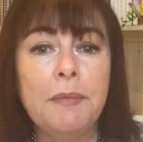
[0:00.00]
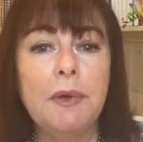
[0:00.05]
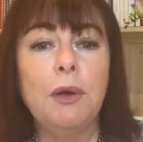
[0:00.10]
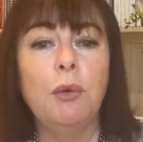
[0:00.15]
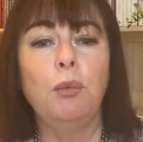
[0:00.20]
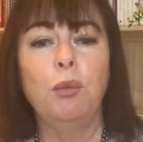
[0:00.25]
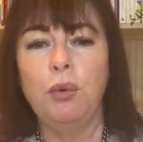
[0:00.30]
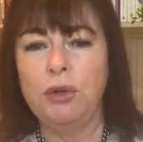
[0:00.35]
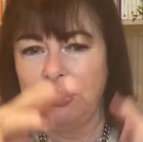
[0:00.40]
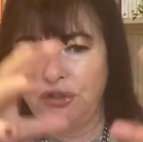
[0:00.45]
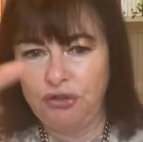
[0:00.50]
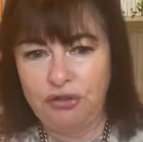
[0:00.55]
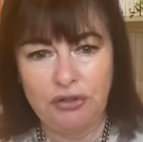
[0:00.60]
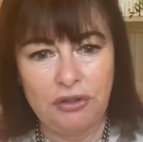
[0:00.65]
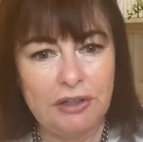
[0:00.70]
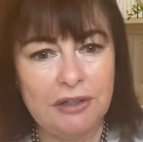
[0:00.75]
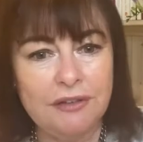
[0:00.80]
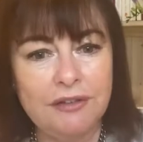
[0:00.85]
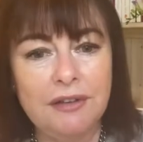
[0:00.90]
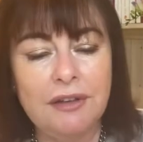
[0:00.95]
which
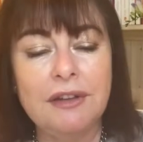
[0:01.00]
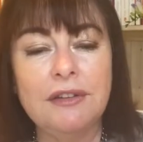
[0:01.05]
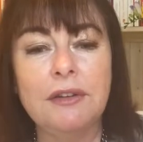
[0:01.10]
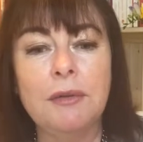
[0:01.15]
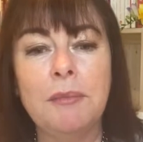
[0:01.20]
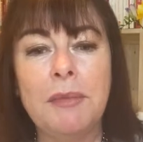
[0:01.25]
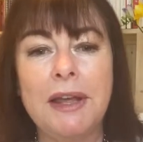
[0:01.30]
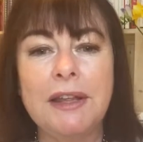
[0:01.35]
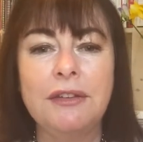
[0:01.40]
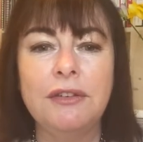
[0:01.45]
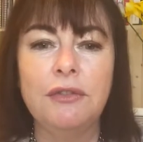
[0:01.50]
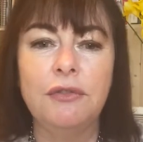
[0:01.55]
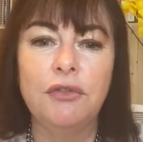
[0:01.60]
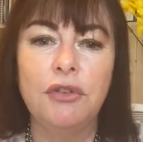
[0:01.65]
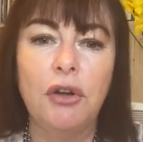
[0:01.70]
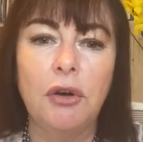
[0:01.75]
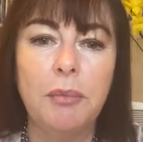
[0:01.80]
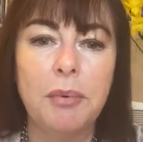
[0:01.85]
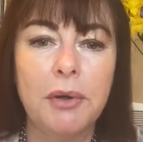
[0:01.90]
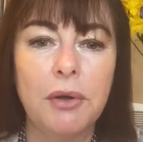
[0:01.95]
is a massive
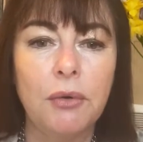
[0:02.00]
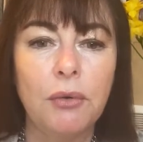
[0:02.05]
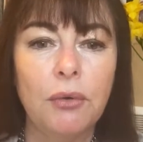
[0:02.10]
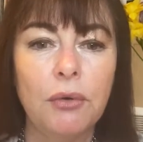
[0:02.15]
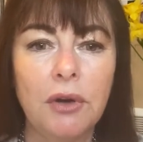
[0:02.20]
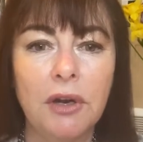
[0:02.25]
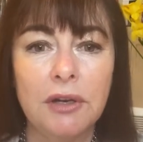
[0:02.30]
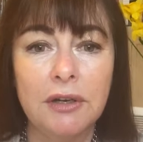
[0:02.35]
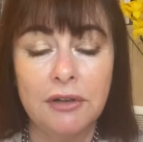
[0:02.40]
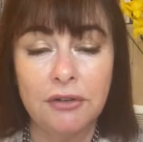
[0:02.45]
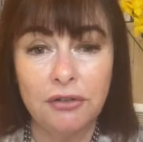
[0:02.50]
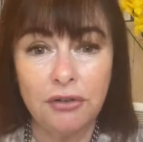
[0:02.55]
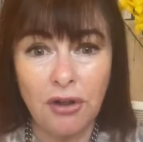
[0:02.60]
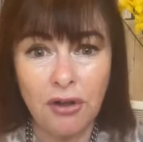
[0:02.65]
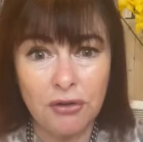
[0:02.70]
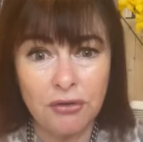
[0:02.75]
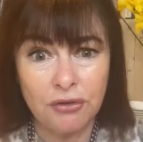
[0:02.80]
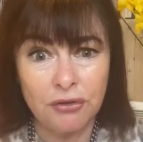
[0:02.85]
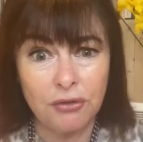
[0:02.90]
topic all on its own.